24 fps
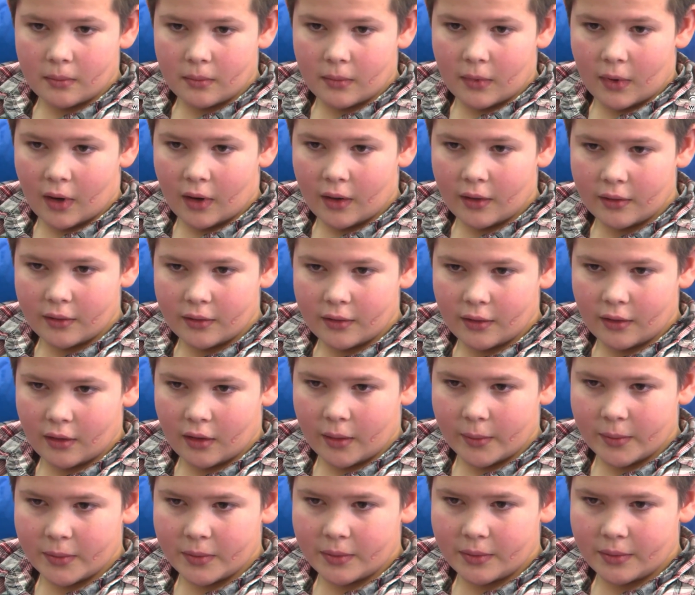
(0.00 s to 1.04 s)
My
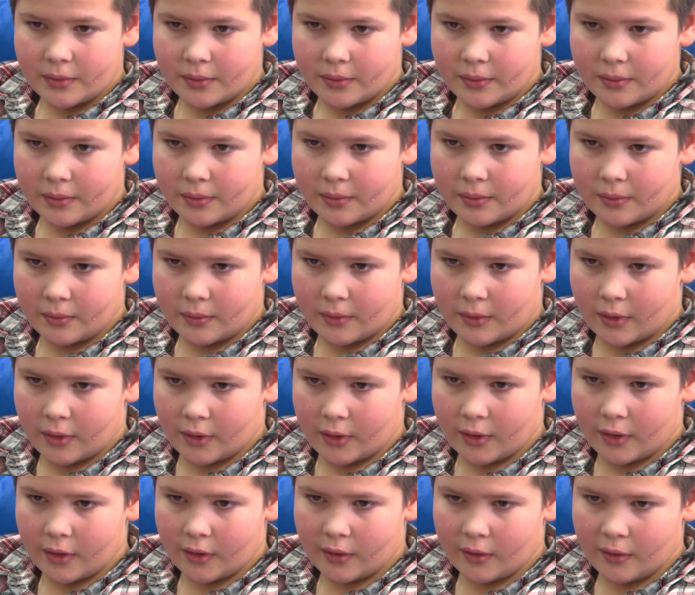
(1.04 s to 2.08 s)
jobs
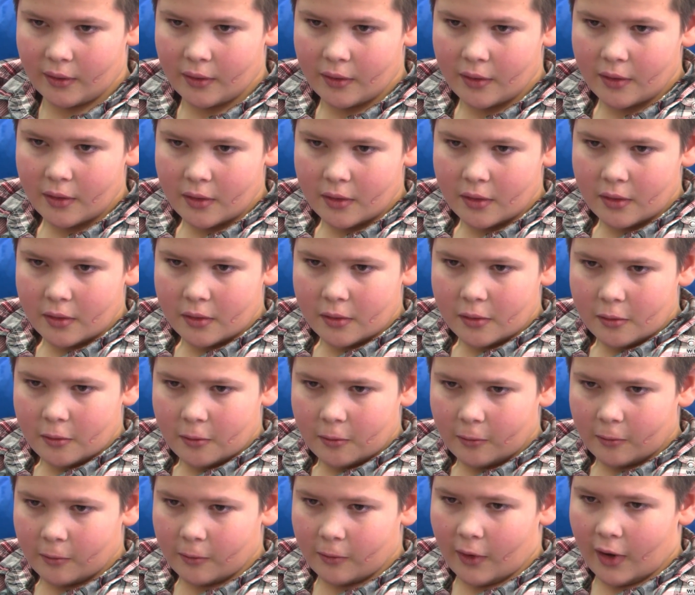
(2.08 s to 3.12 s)
were
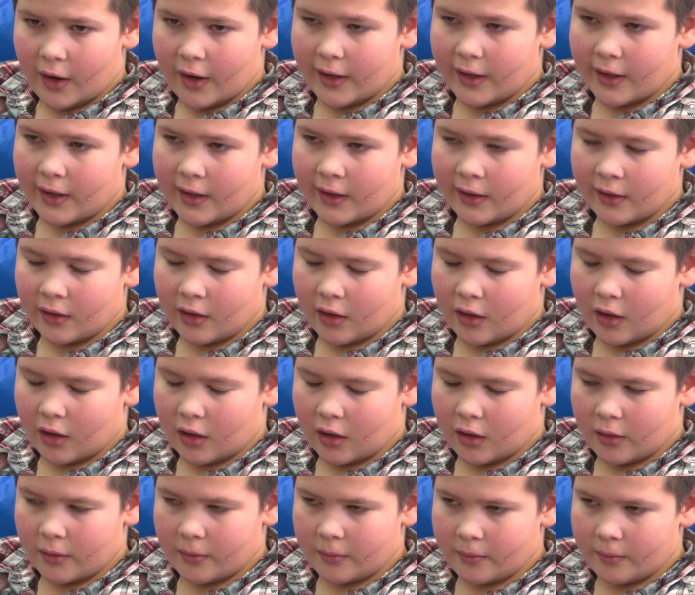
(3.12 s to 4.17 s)
writing
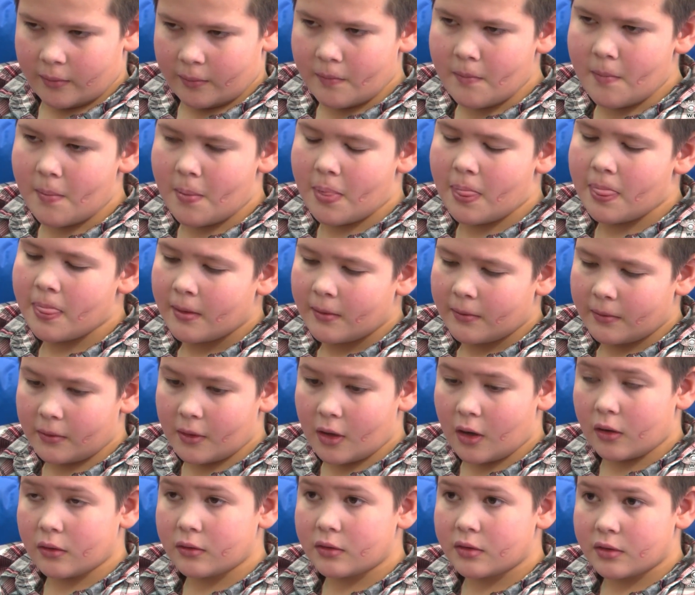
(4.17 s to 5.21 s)
um,
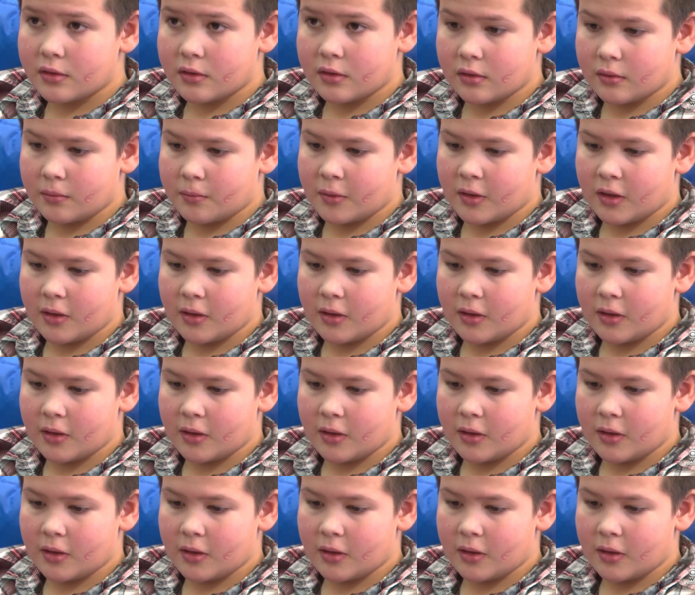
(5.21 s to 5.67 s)
notes to